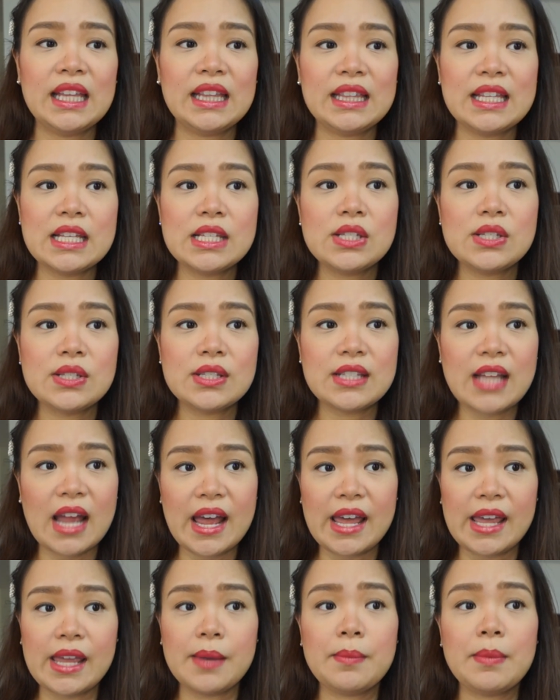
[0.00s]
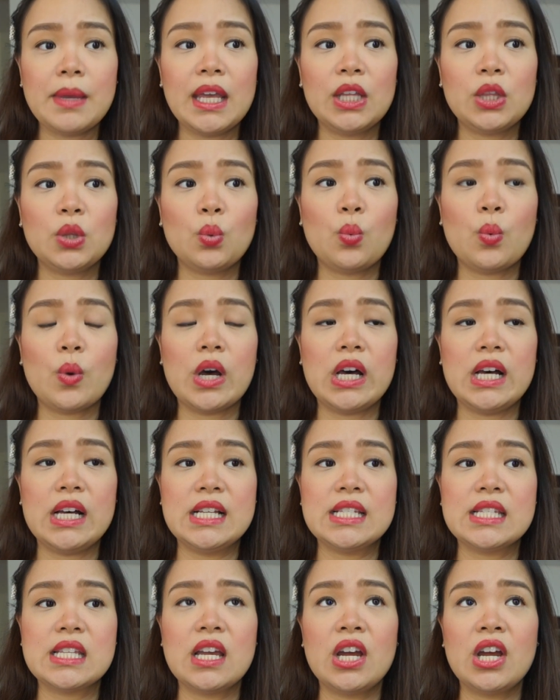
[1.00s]
this time it
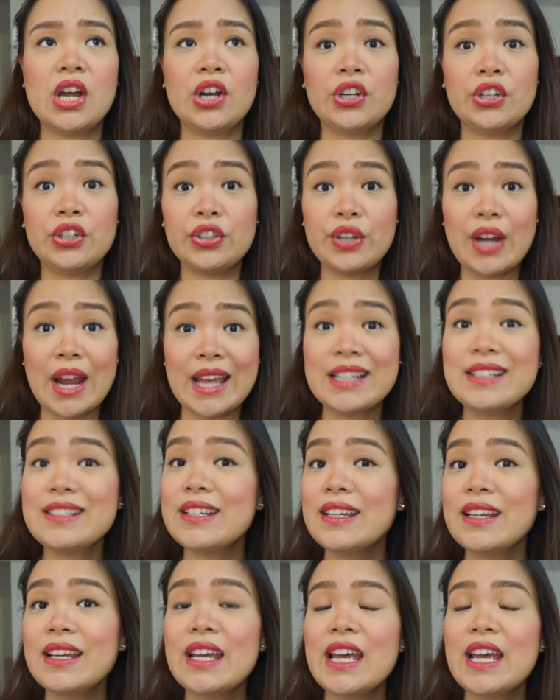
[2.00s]
was red,